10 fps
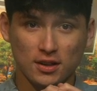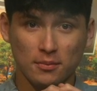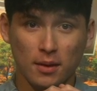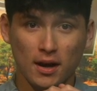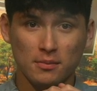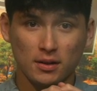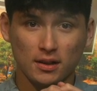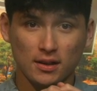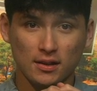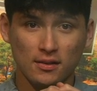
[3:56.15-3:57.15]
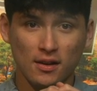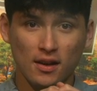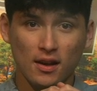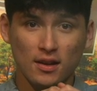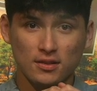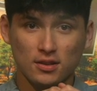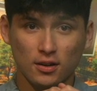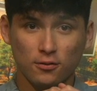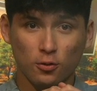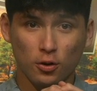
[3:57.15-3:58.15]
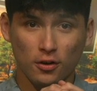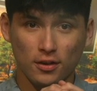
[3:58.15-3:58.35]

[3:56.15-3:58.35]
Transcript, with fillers: Amaya McLean took fourth.